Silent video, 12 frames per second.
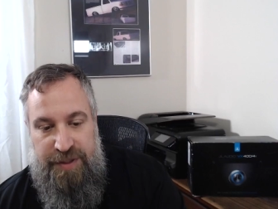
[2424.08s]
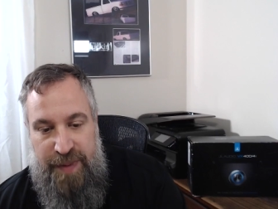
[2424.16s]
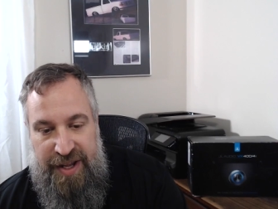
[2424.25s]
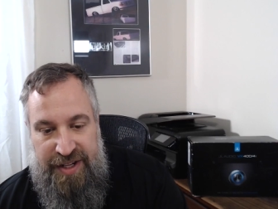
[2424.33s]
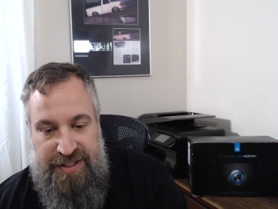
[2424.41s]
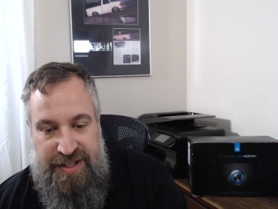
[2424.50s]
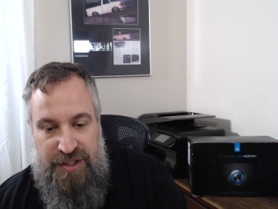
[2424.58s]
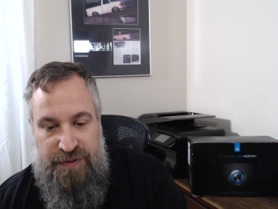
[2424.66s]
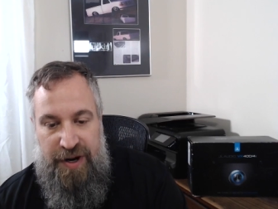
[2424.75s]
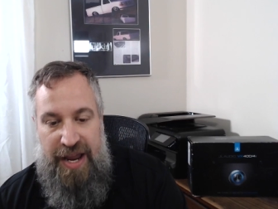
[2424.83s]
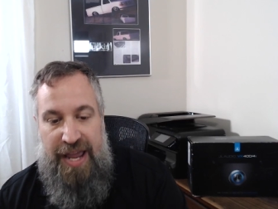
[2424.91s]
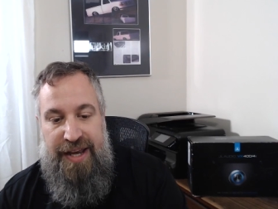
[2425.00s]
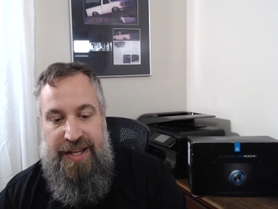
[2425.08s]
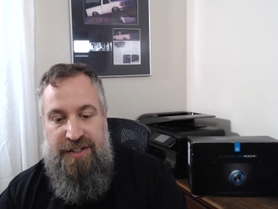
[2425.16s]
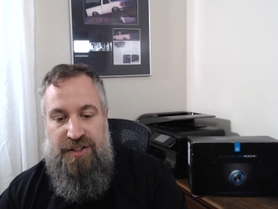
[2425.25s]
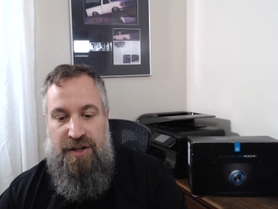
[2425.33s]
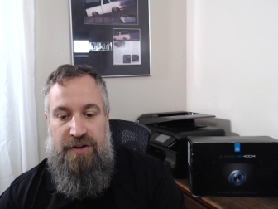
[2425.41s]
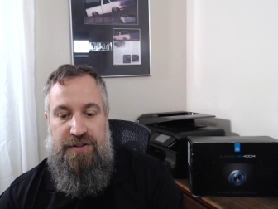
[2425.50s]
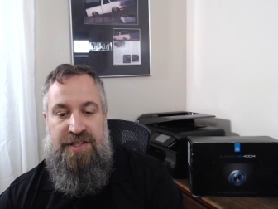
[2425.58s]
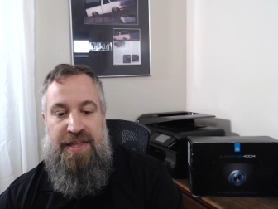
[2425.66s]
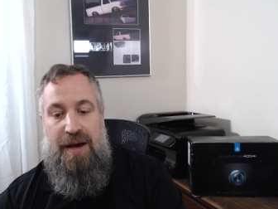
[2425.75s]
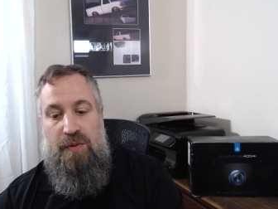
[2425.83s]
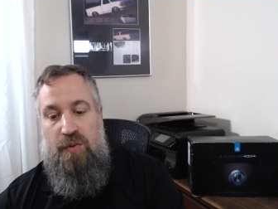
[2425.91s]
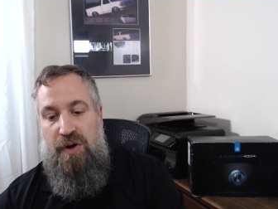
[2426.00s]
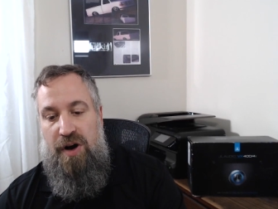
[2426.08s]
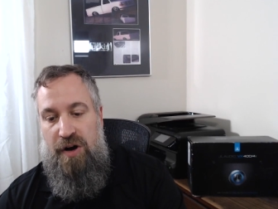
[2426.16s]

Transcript: makes sense for any zones that will